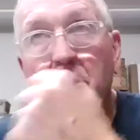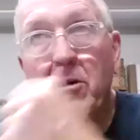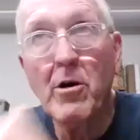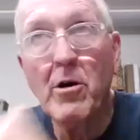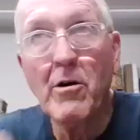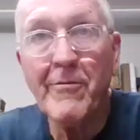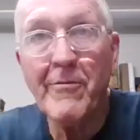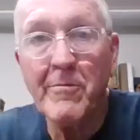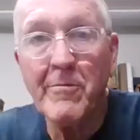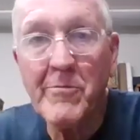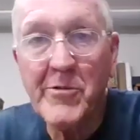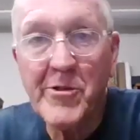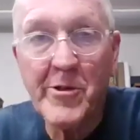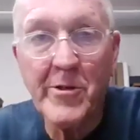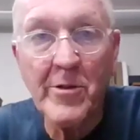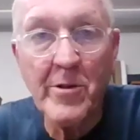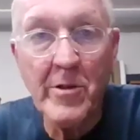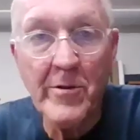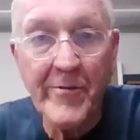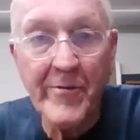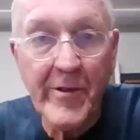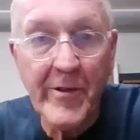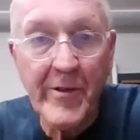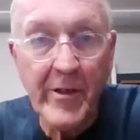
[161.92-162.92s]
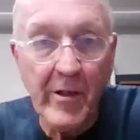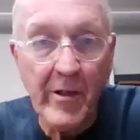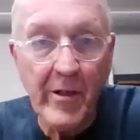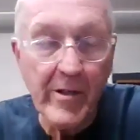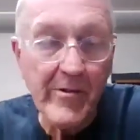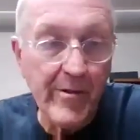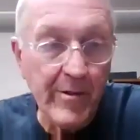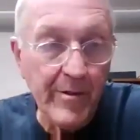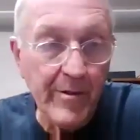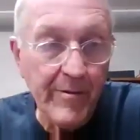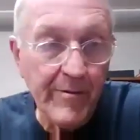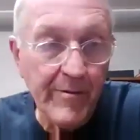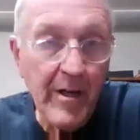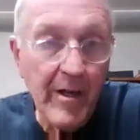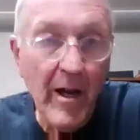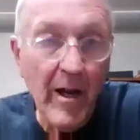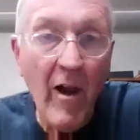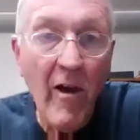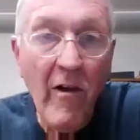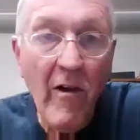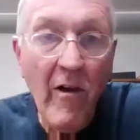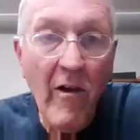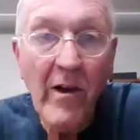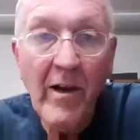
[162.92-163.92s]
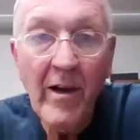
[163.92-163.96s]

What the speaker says: they would go from served to unserved